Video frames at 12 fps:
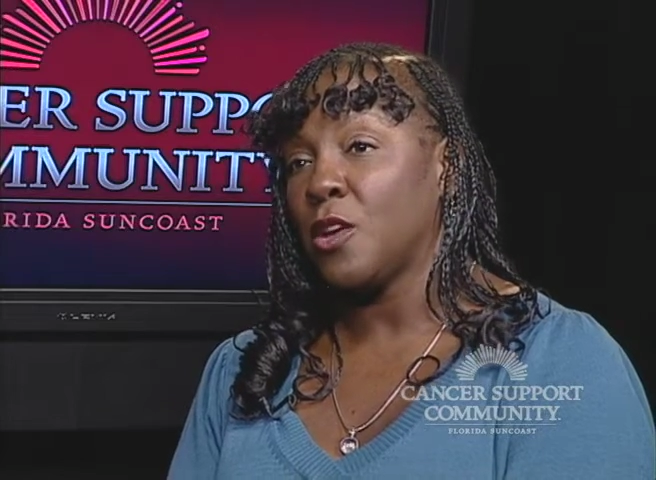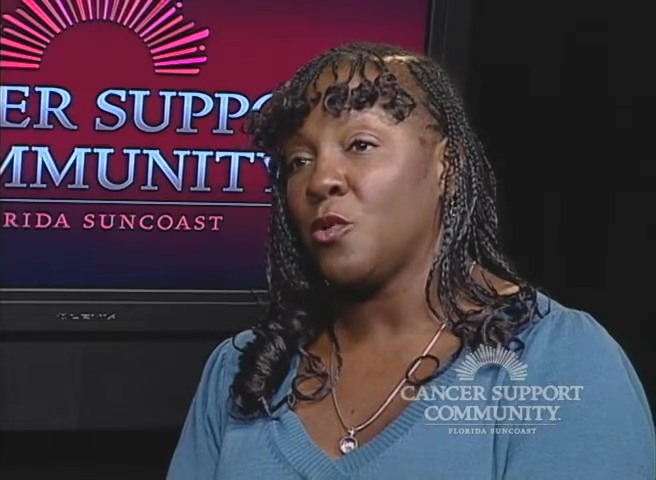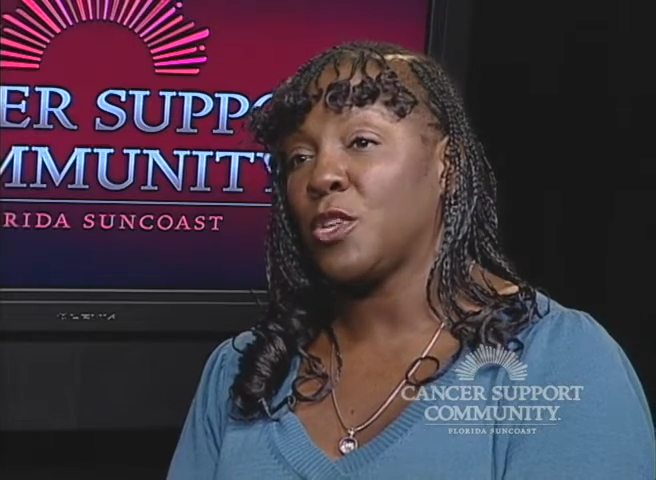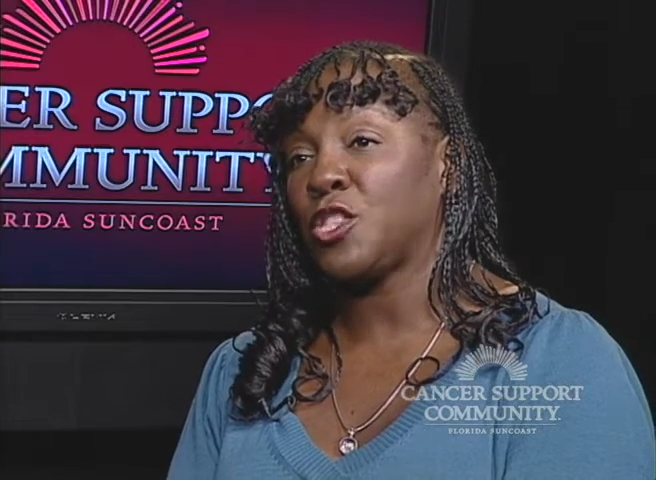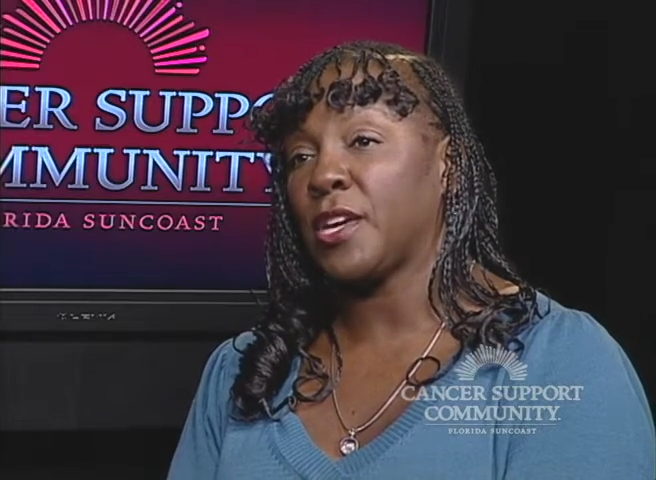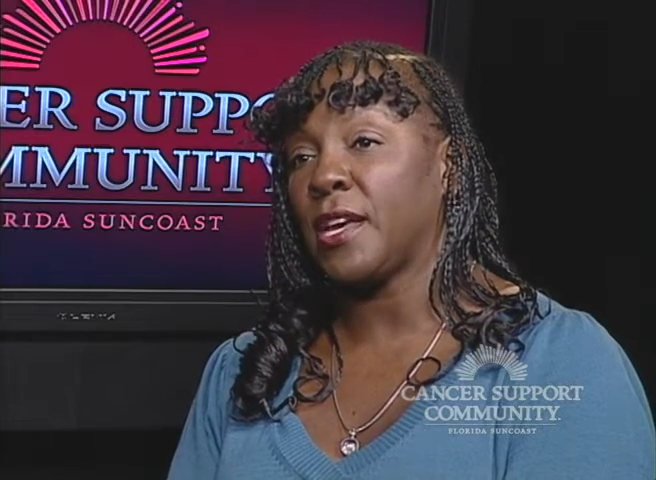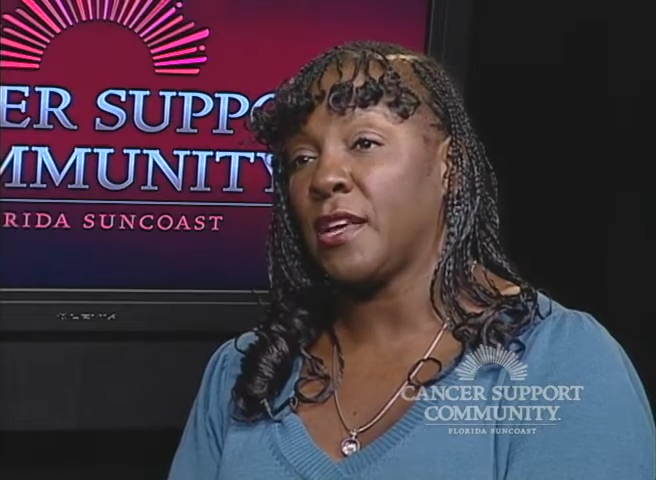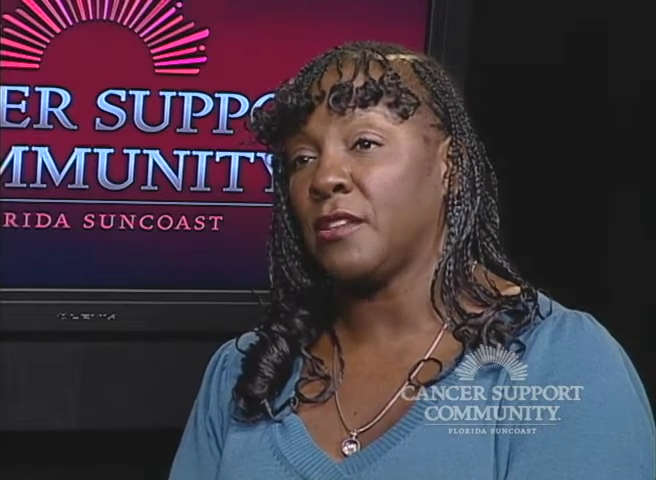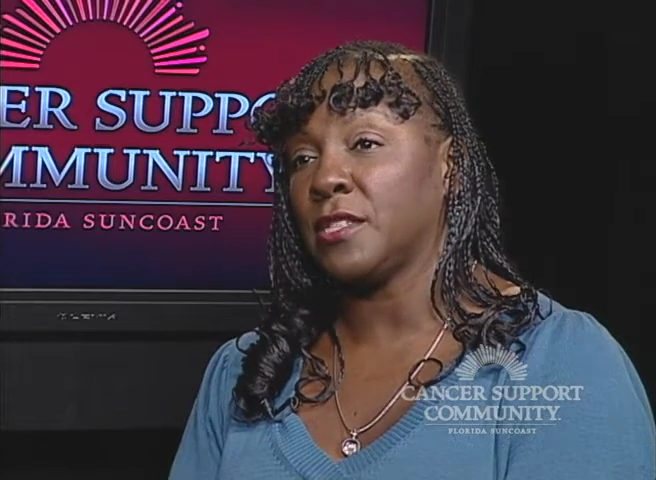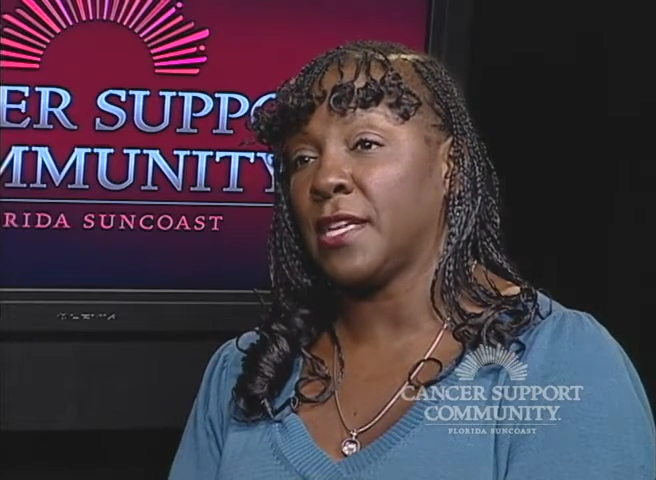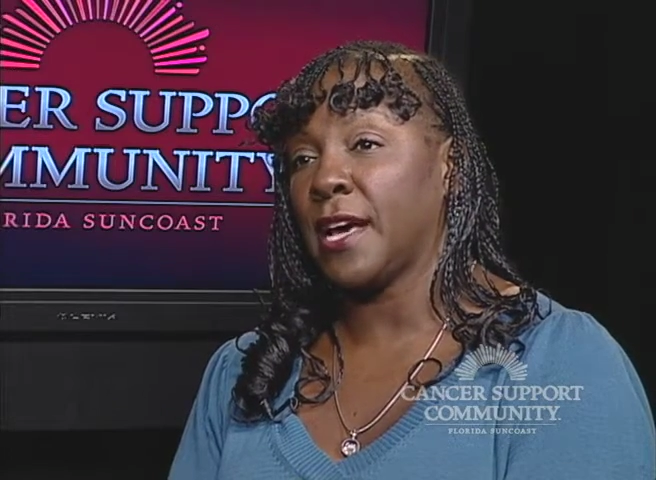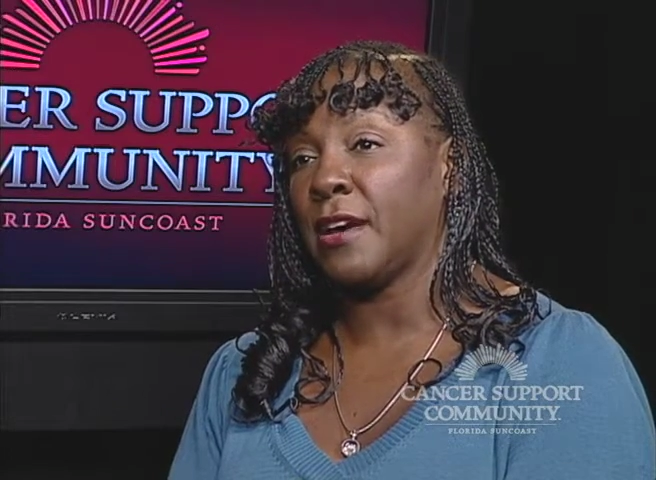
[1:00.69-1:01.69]
which are held
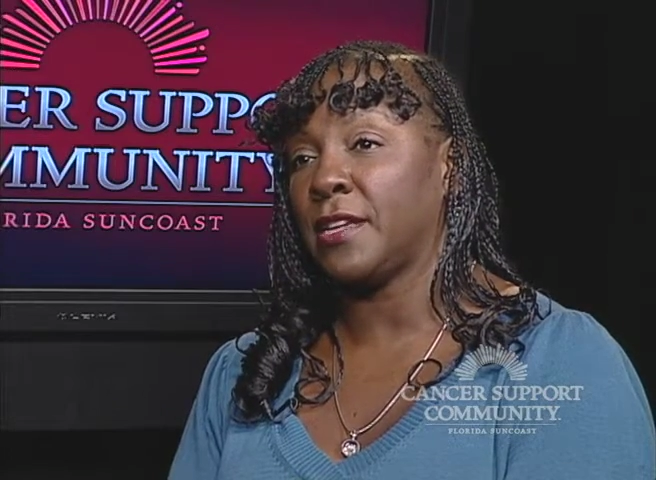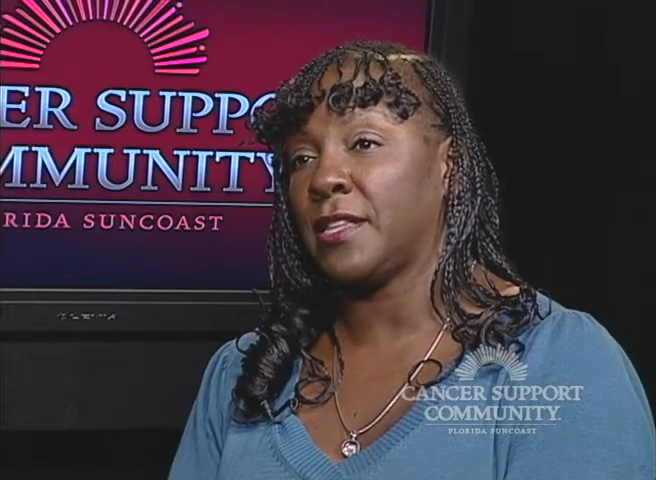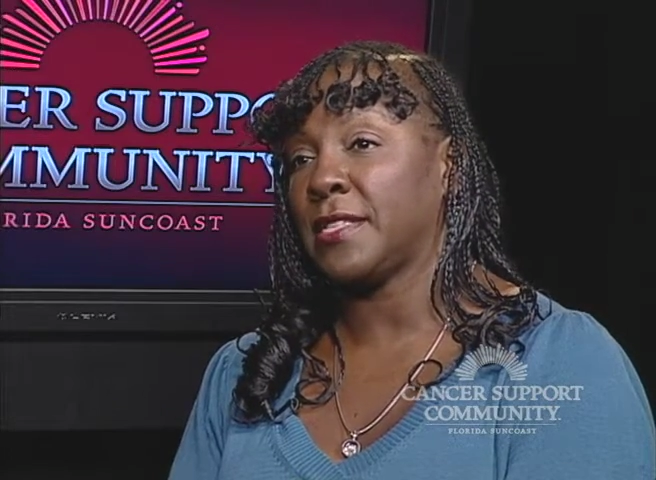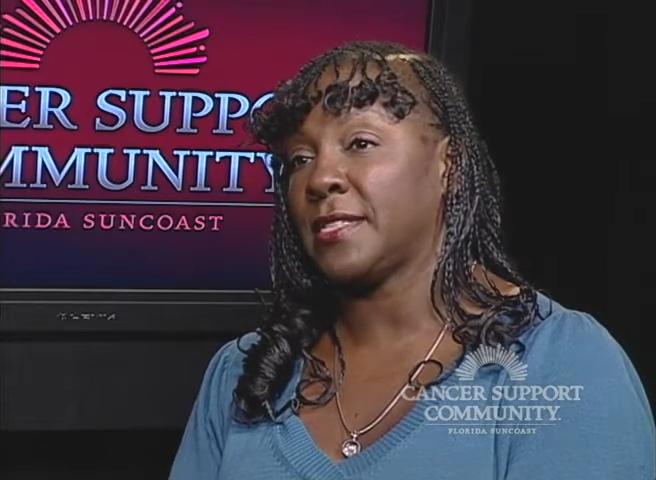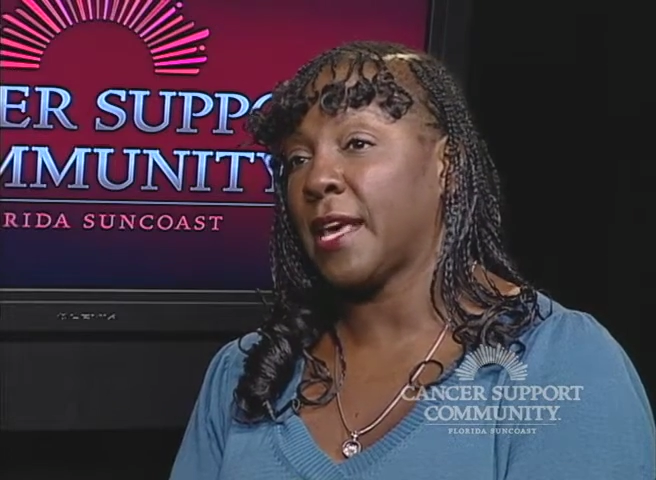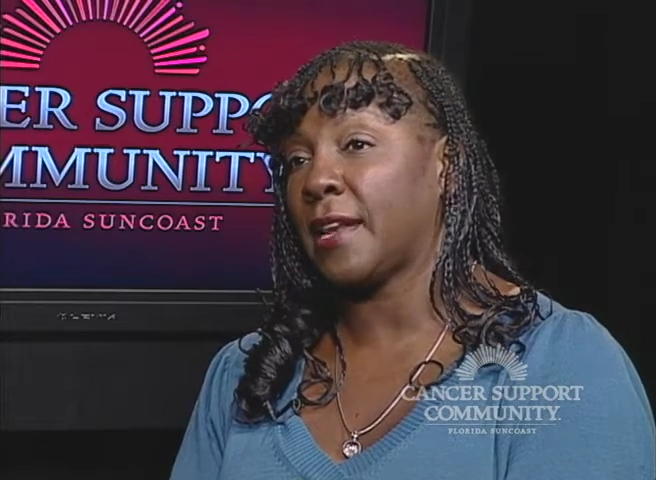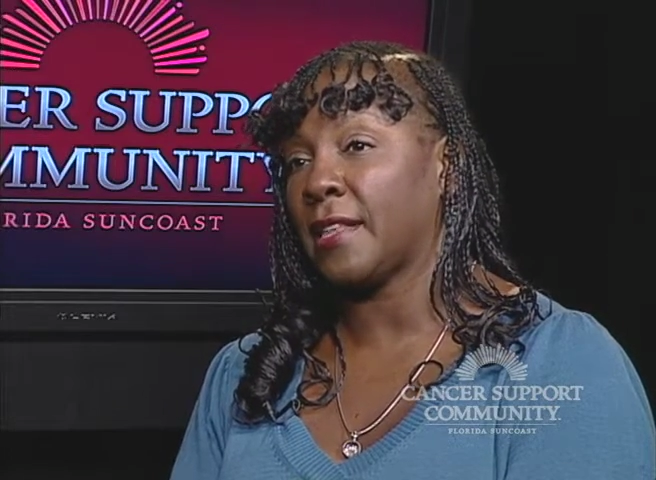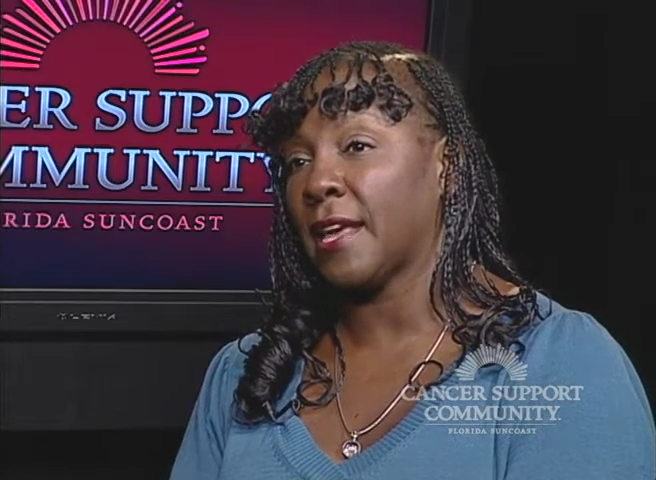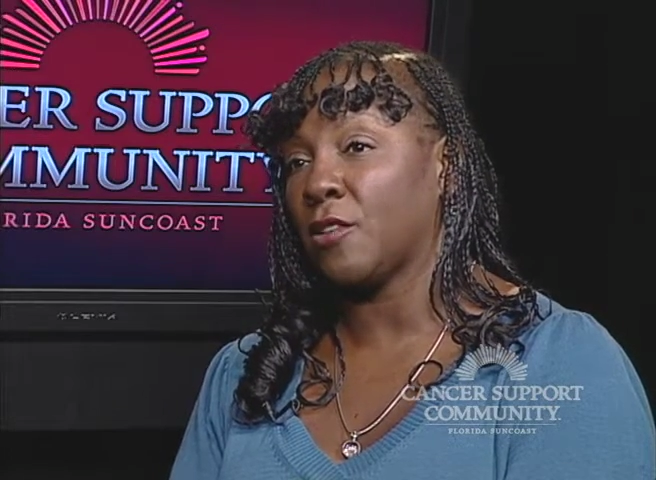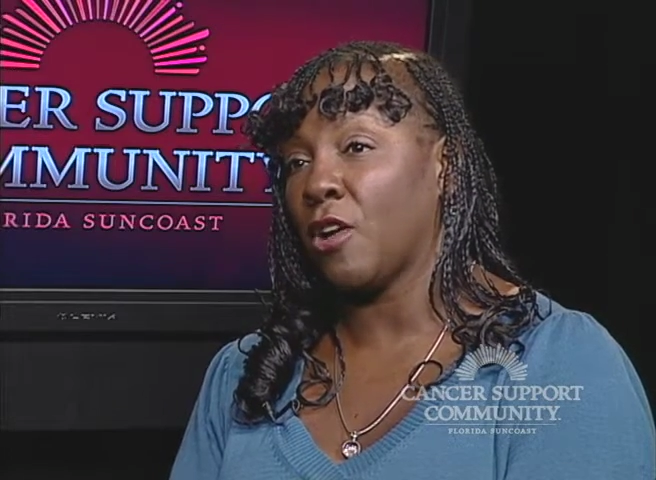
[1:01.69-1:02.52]
down in the satellite